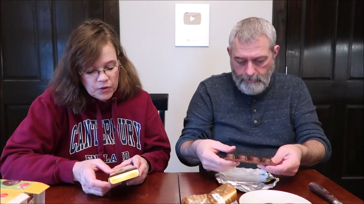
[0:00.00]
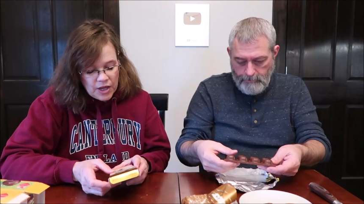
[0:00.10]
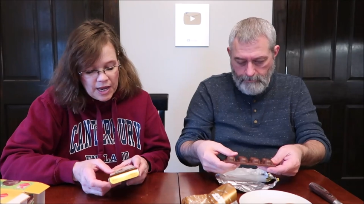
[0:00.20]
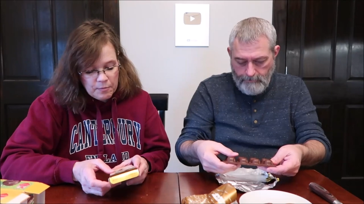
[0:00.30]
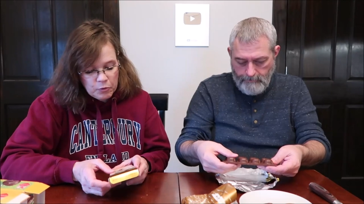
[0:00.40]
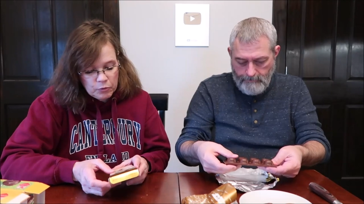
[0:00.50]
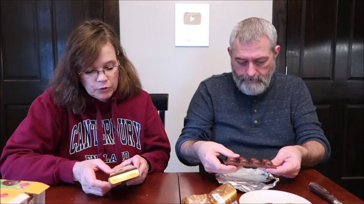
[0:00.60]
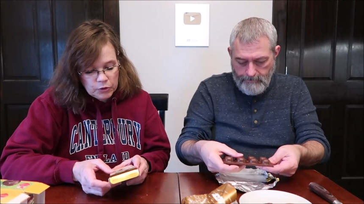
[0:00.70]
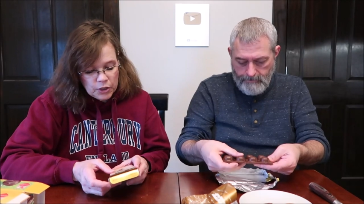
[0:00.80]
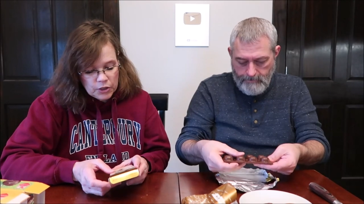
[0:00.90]
Speaker 1: with
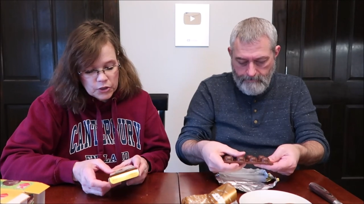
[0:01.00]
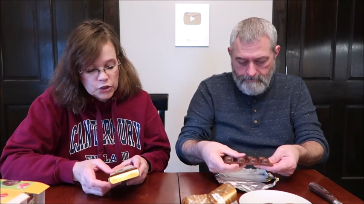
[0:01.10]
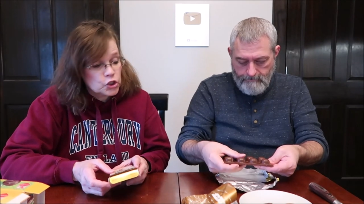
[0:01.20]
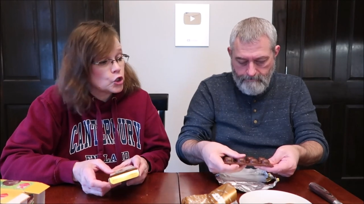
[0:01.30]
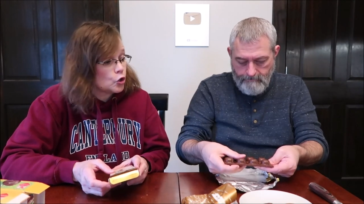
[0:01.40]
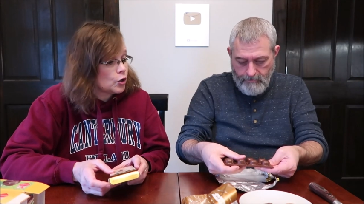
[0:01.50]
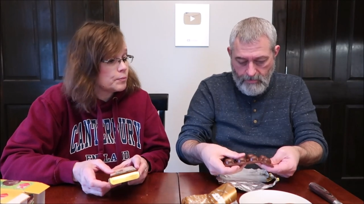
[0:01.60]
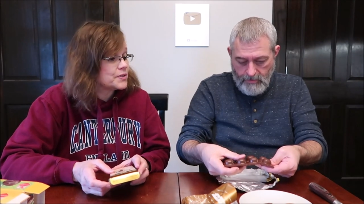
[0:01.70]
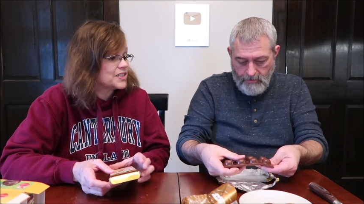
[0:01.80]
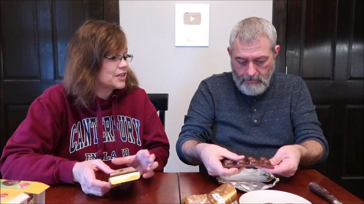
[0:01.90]
amarula
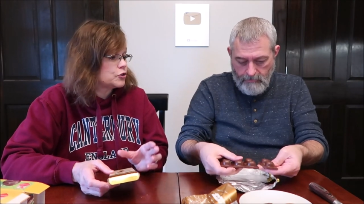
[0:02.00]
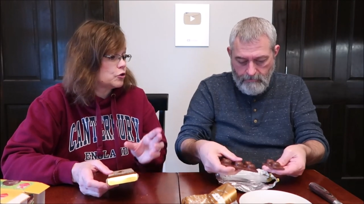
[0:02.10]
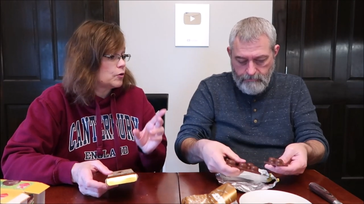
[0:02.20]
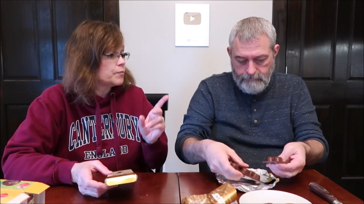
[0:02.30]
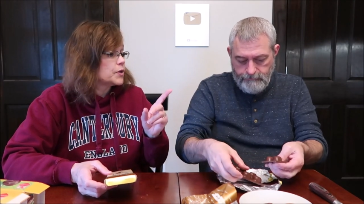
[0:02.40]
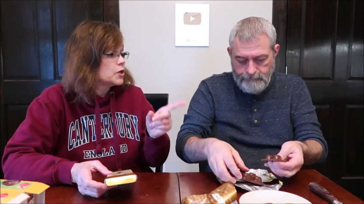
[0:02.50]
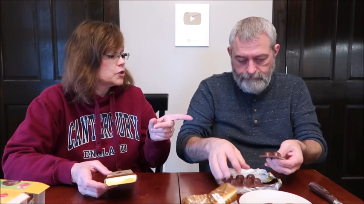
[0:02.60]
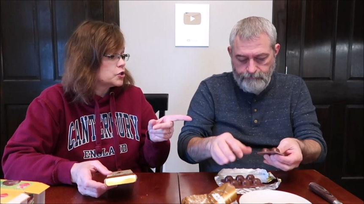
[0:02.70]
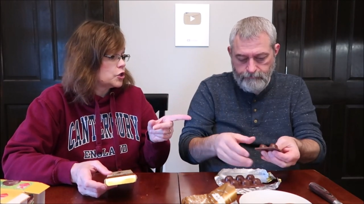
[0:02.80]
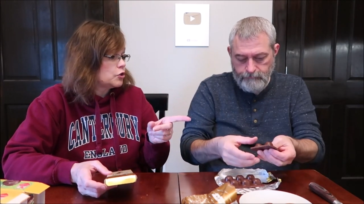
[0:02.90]
syrup center.
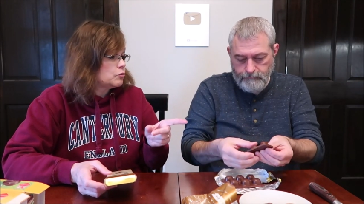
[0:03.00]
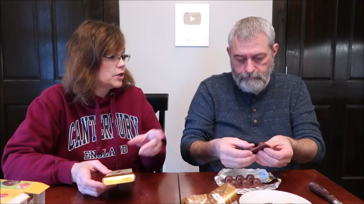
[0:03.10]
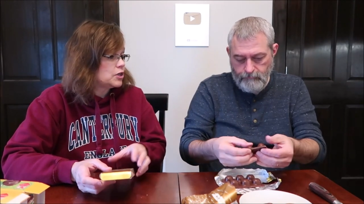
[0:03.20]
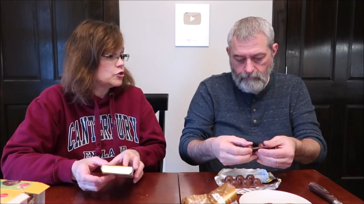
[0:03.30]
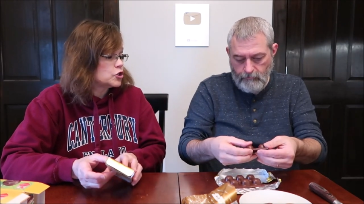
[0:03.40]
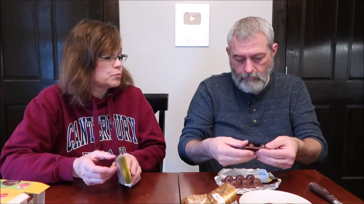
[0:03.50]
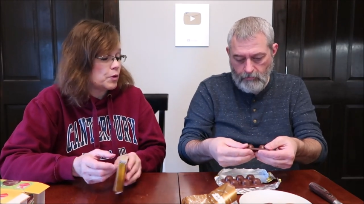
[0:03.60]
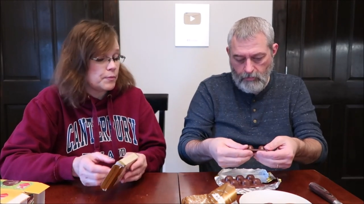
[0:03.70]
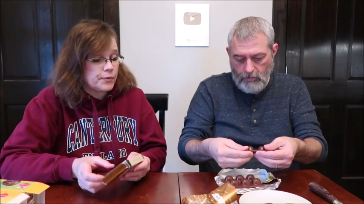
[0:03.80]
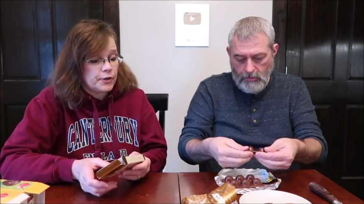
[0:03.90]
So you need to just
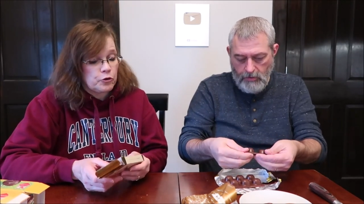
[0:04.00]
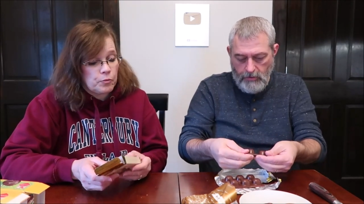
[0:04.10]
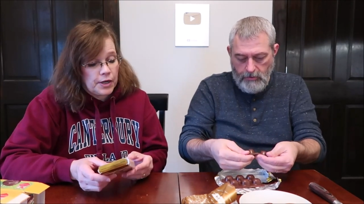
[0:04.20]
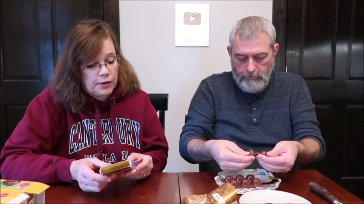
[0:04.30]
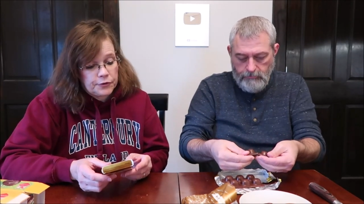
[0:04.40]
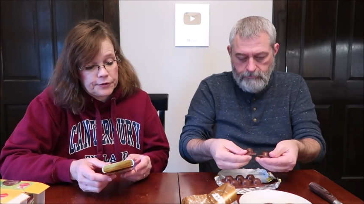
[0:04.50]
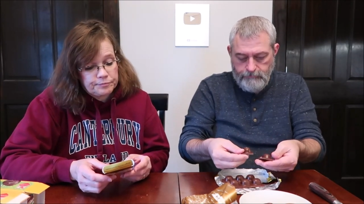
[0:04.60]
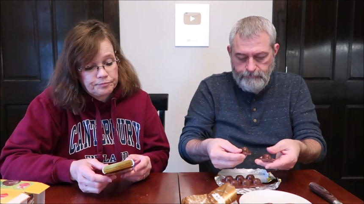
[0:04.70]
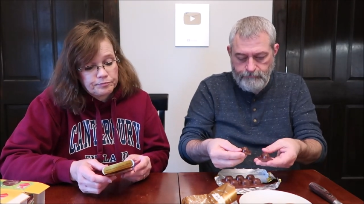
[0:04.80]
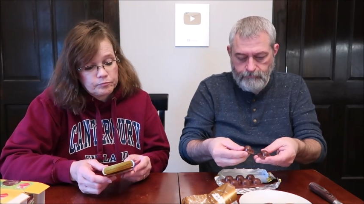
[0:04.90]
pop that in your mouth.
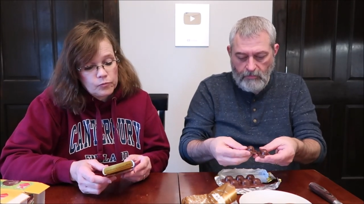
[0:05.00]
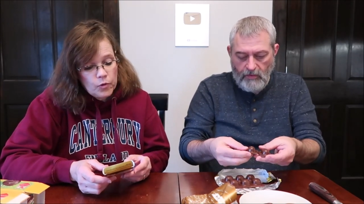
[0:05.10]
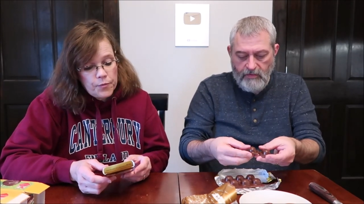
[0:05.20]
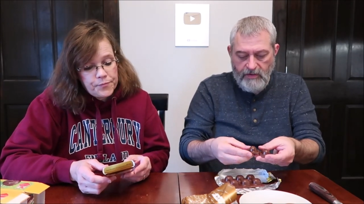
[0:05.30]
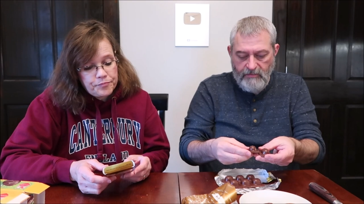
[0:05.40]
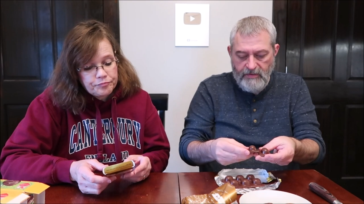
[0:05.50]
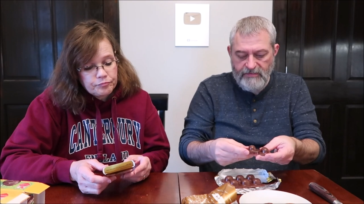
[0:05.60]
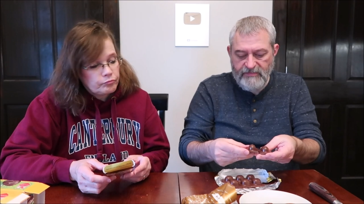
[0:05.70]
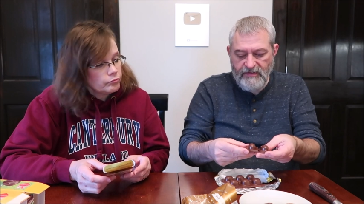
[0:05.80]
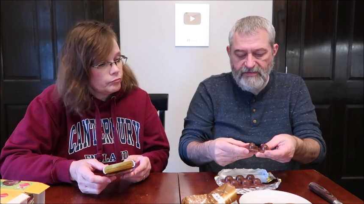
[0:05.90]
Speaker 2: Um,
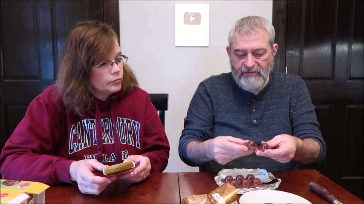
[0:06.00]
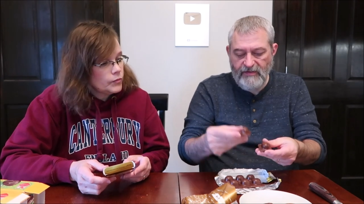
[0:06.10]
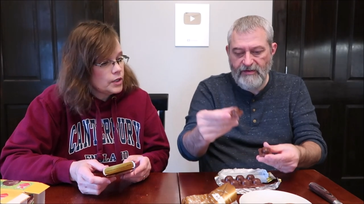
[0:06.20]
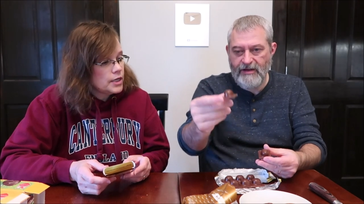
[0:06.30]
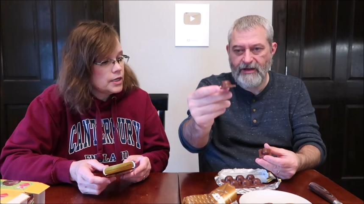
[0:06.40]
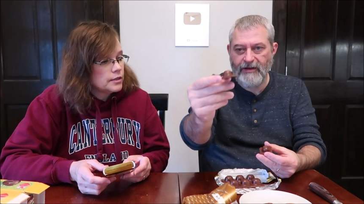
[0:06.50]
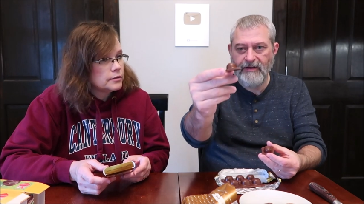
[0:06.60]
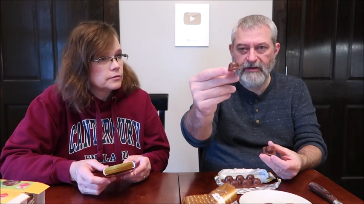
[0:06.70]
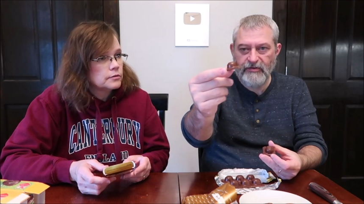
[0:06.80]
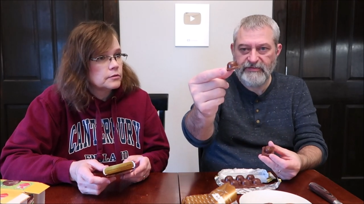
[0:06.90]
it's it's on like a
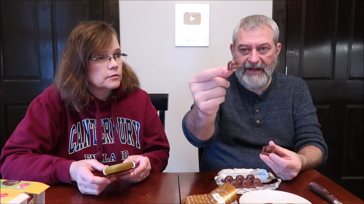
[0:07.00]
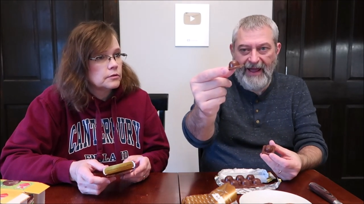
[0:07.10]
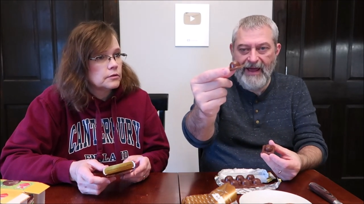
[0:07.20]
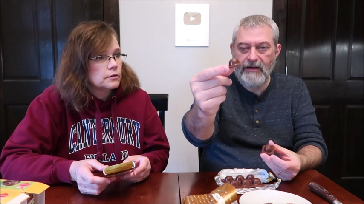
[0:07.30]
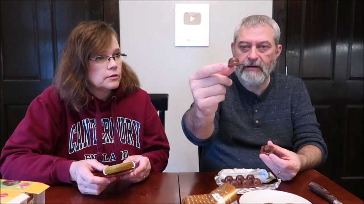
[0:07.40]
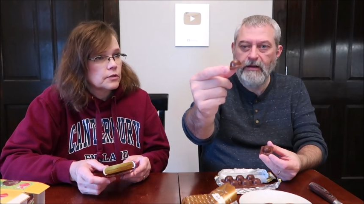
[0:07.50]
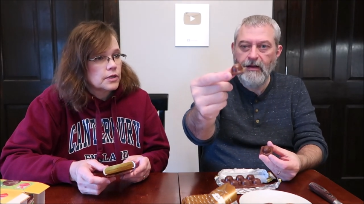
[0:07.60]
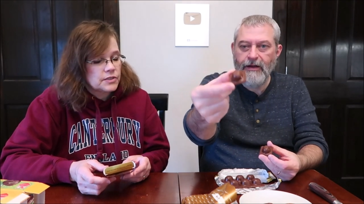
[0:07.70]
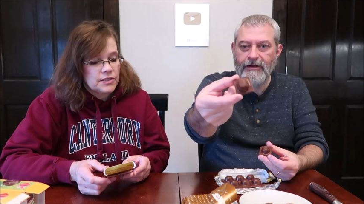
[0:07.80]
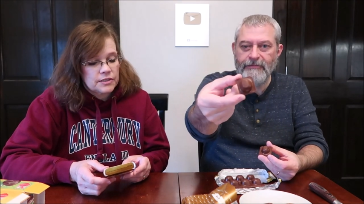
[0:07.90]
looks like a hat.
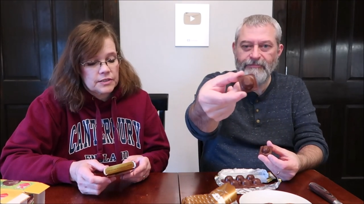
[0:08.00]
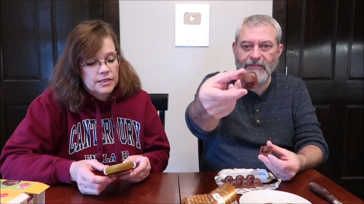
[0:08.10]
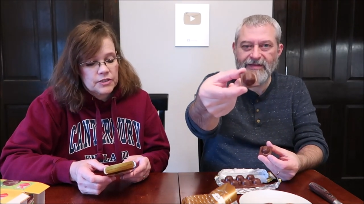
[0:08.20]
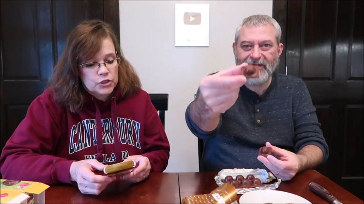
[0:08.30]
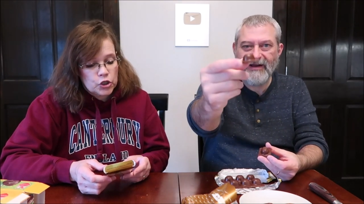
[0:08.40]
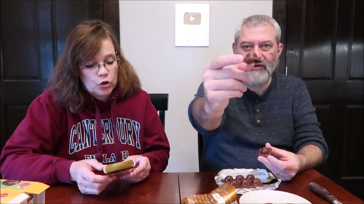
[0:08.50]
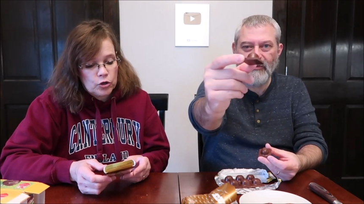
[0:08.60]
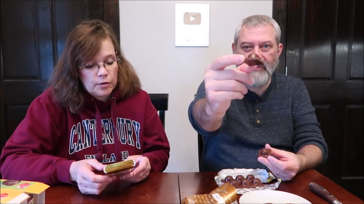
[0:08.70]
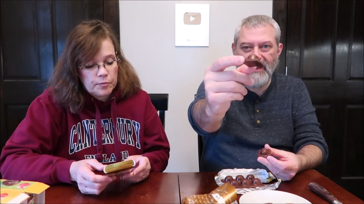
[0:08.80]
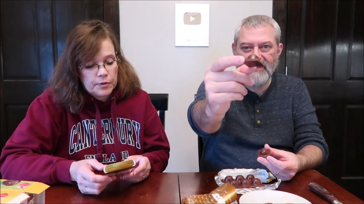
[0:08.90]
Um, it it's like syrup. a
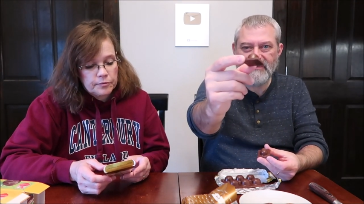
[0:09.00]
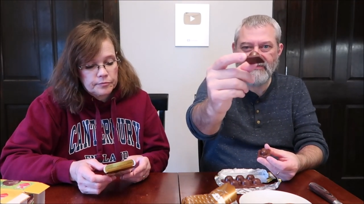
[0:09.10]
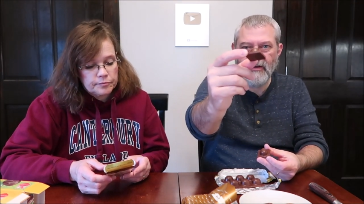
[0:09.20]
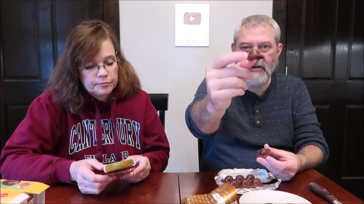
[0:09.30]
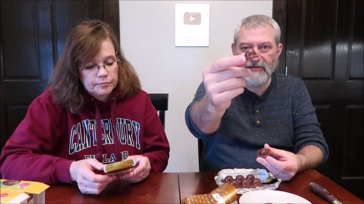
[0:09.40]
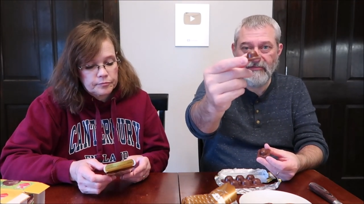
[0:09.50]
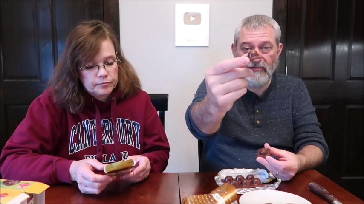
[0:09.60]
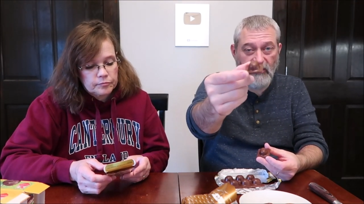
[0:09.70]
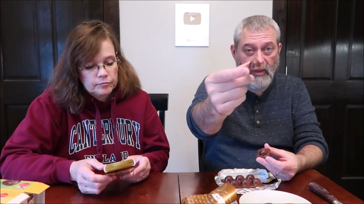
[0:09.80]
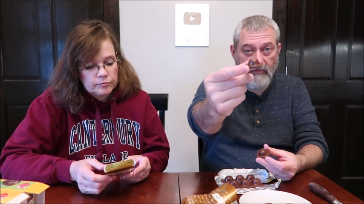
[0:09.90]
little base, and it's
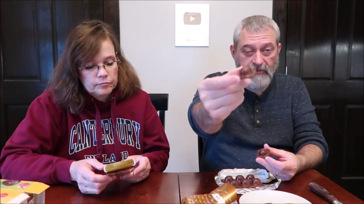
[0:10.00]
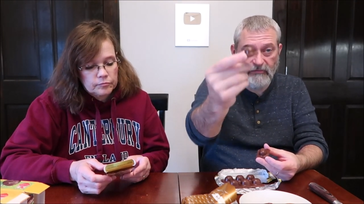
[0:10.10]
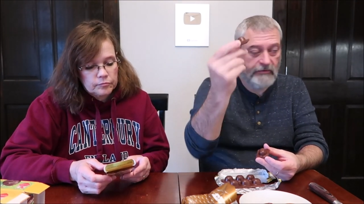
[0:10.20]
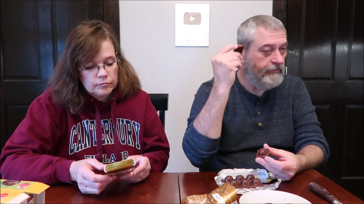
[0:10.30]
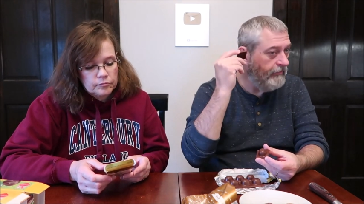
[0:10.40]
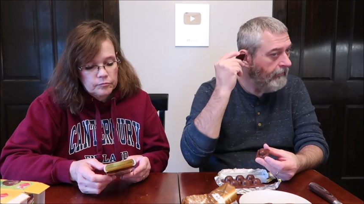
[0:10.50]
you know those are